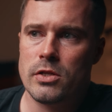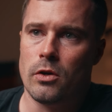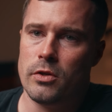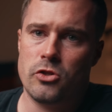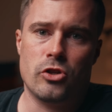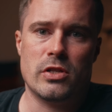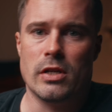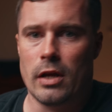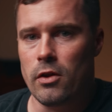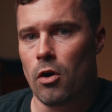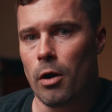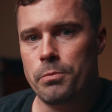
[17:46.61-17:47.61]
So this is just
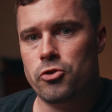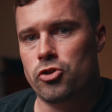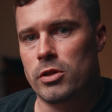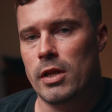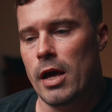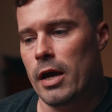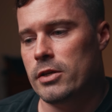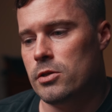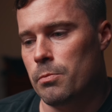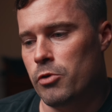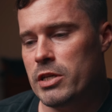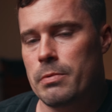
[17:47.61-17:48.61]
another option that
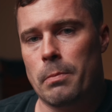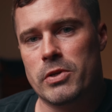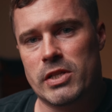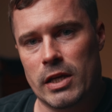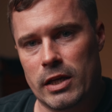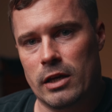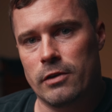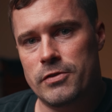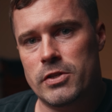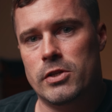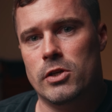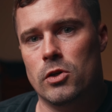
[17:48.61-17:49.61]
BricksMembers
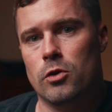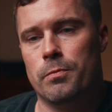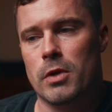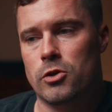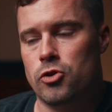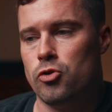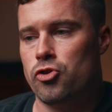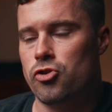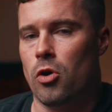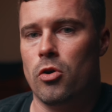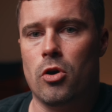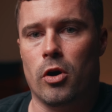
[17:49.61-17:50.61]
gives you to
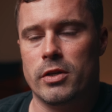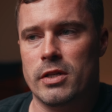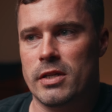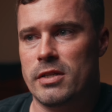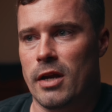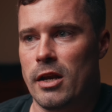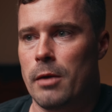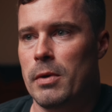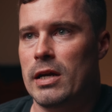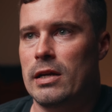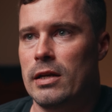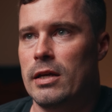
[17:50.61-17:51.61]
show content
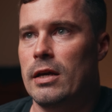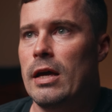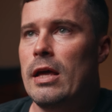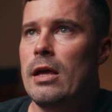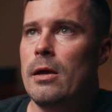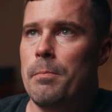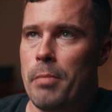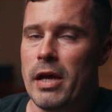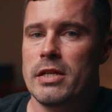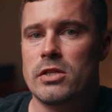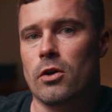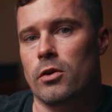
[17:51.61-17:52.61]
dynamically
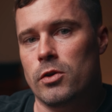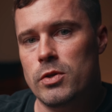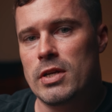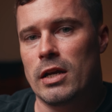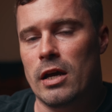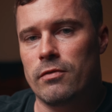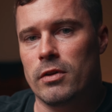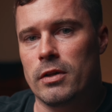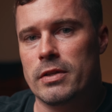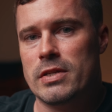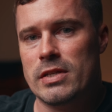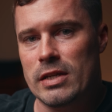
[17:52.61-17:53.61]
based on user
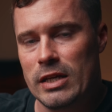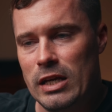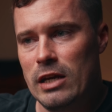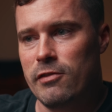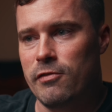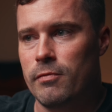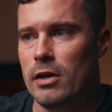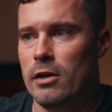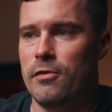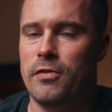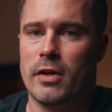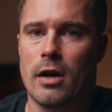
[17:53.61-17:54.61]
levels, even
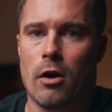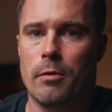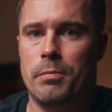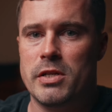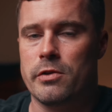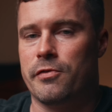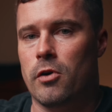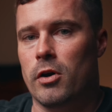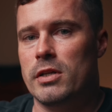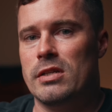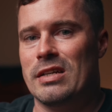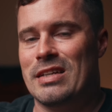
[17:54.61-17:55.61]
if the current piece of
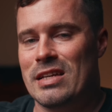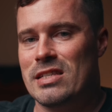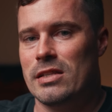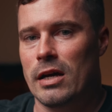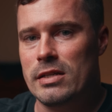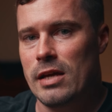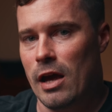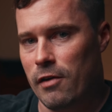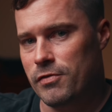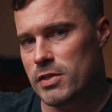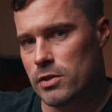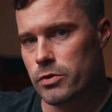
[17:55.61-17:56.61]
content does not have
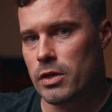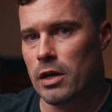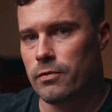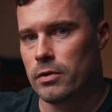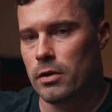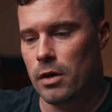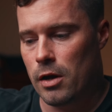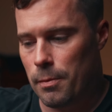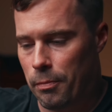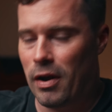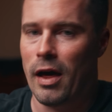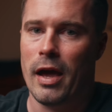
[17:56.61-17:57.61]
this user level
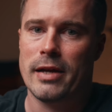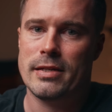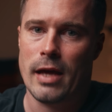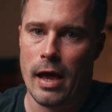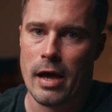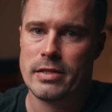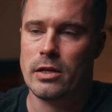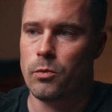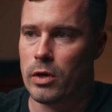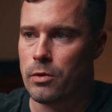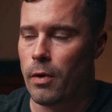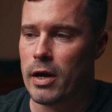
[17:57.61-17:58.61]
applied as a
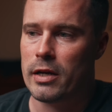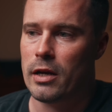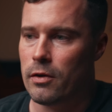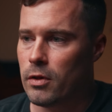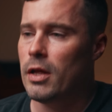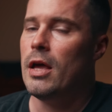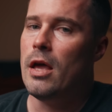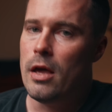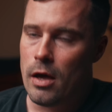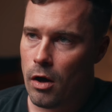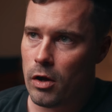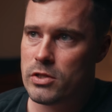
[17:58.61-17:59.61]
required level.
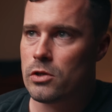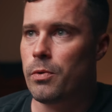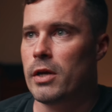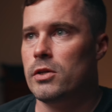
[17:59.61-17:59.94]
Also quite